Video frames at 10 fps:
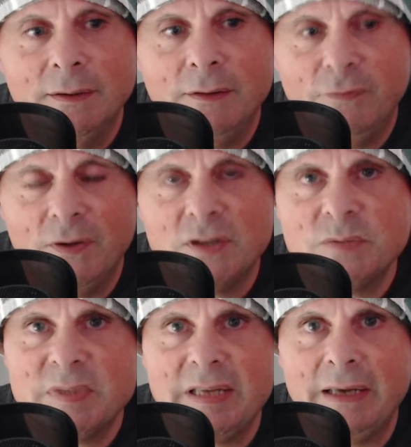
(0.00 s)
the first
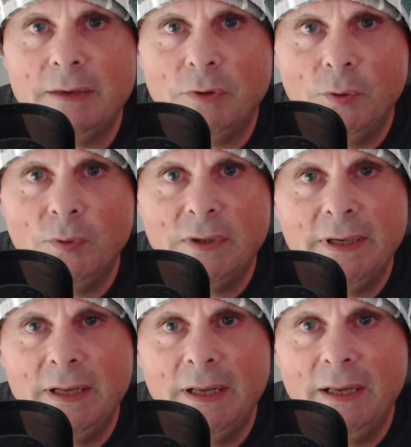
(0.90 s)
mistake
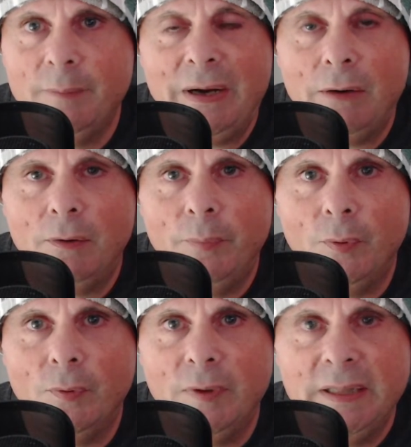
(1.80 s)
recorded in a battle
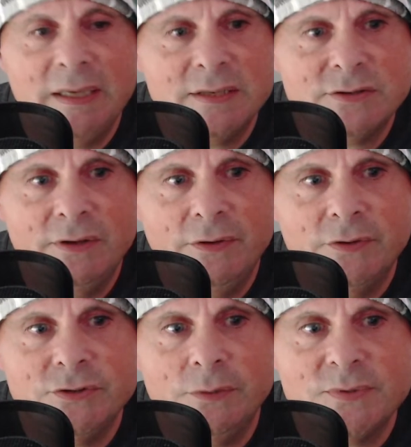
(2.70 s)
report in the history of
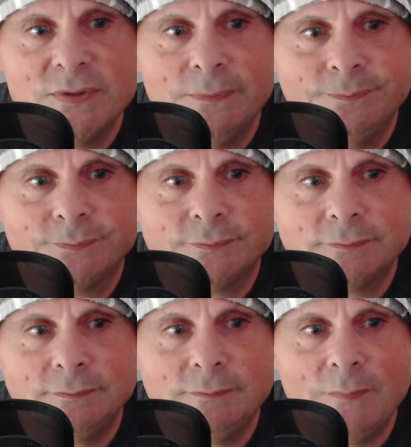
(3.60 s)
YouTube's.
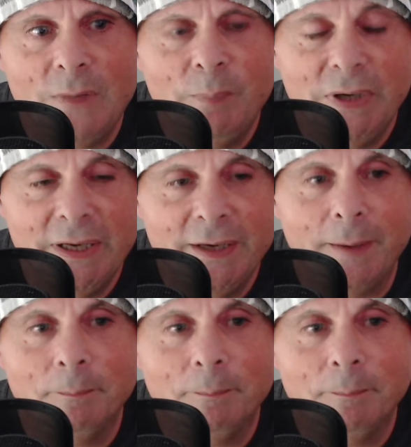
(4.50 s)
Put it up.